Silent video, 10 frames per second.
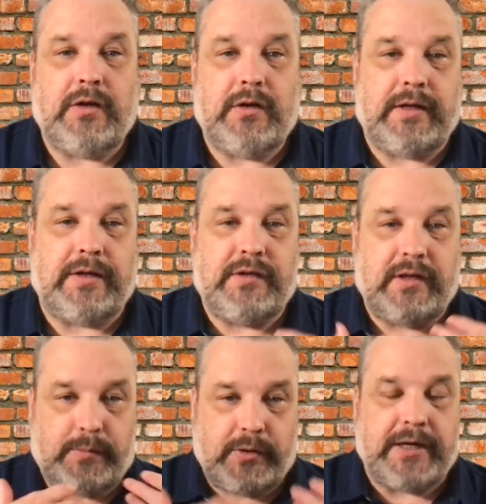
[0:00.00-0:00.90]
that's
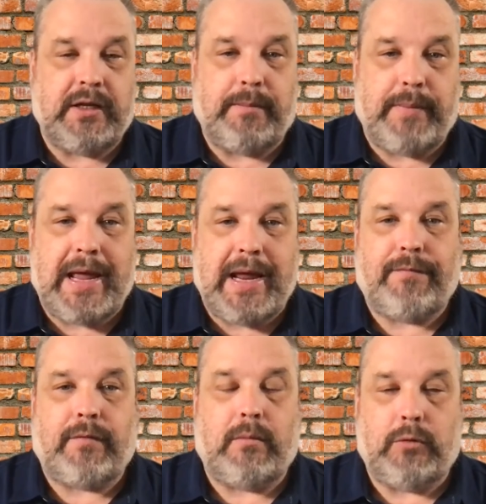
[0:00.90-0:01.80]
protecting the bank
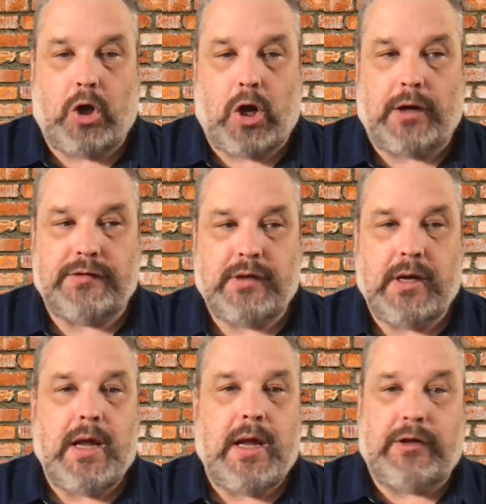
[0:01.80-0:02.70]
from loss.
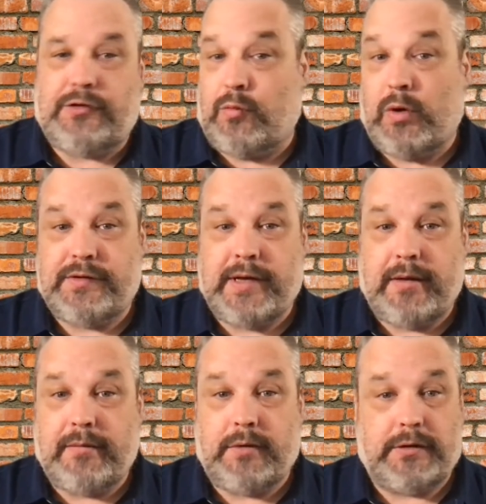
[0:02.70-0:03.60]
And so what is
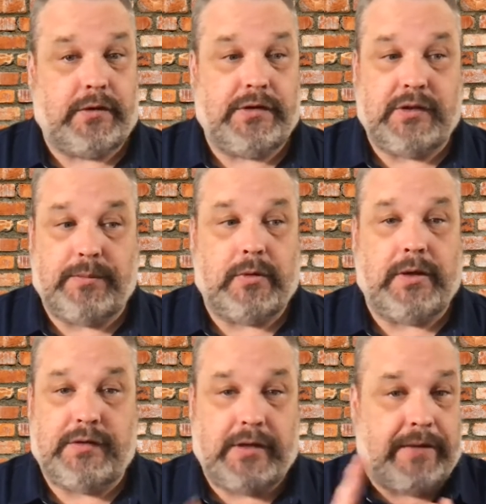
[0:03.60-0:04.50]
that? It's very simple.
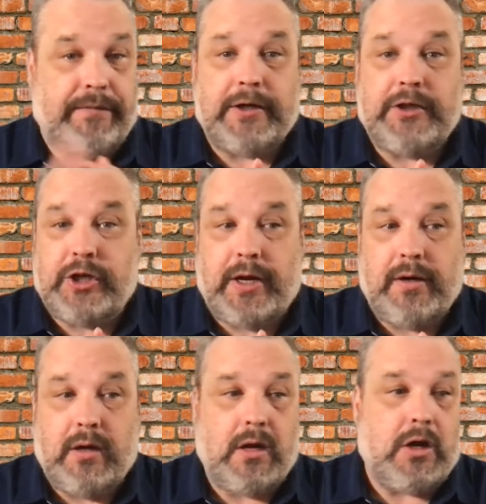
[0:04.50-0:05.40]
It's
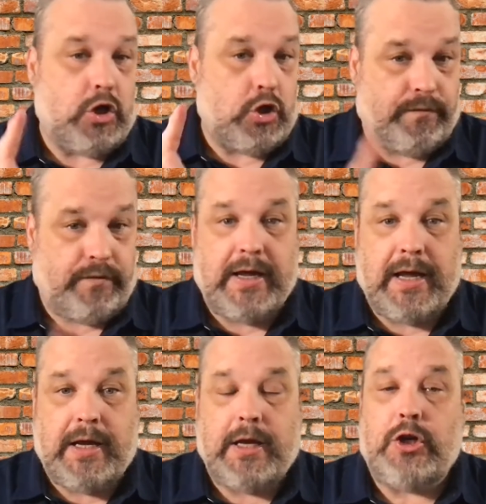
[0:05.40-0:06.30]
FHA,
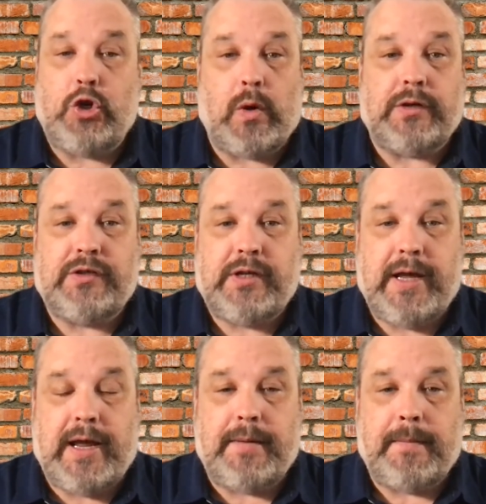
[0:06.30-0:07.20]
VA, and
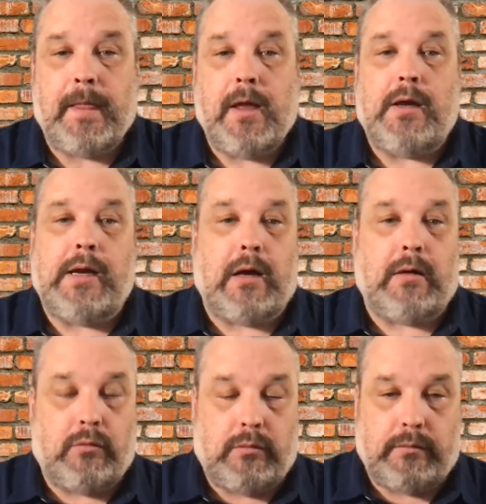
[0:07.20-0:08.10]
USDA.
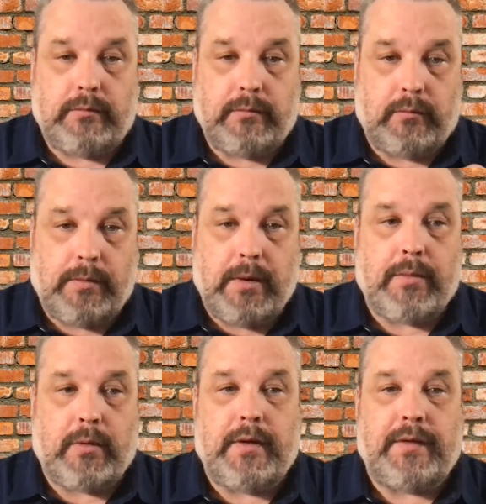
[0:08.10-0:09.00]
Now,
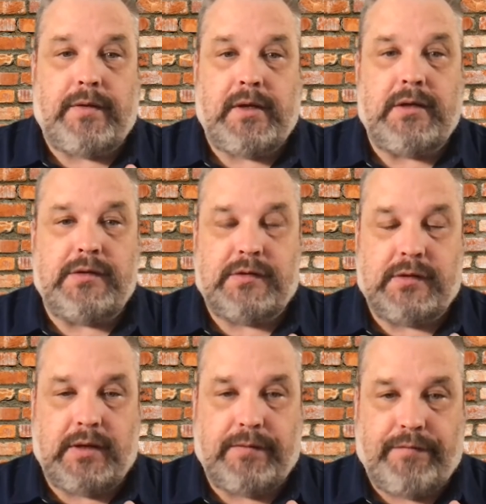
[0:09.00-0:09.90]
remember that these
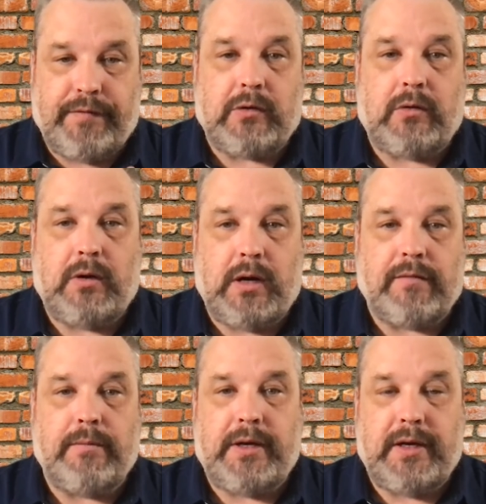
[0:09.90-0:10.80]
federal
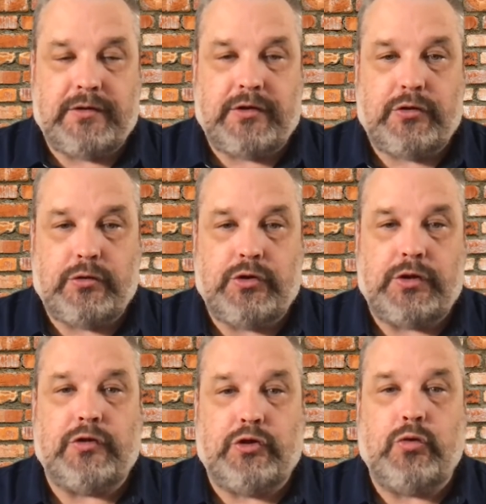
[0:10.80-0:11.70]
government
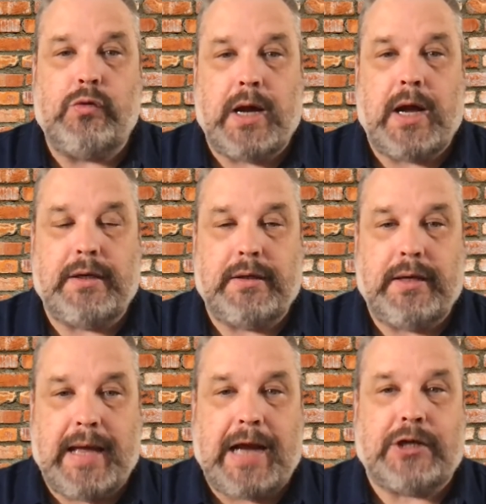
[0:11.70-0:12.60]
institutions do not
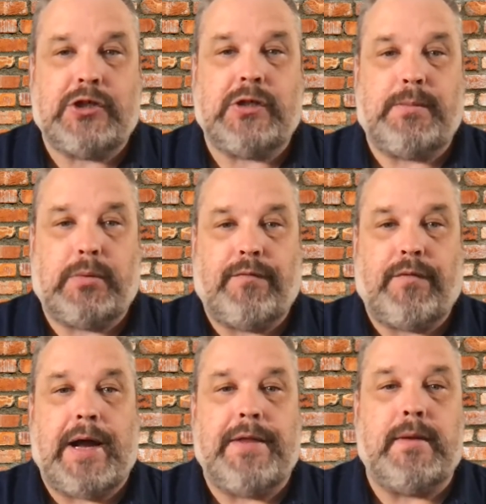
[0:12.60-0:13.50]
actually
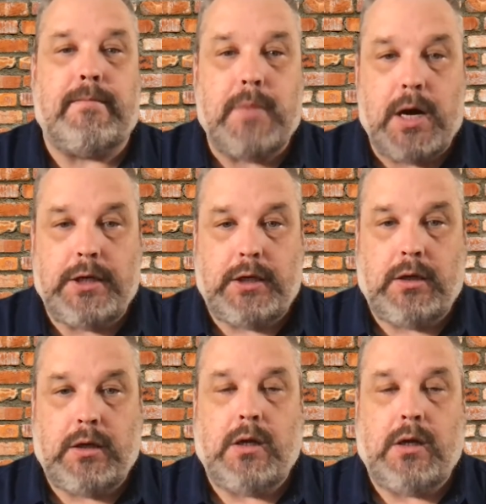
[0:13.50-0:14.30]
provide the money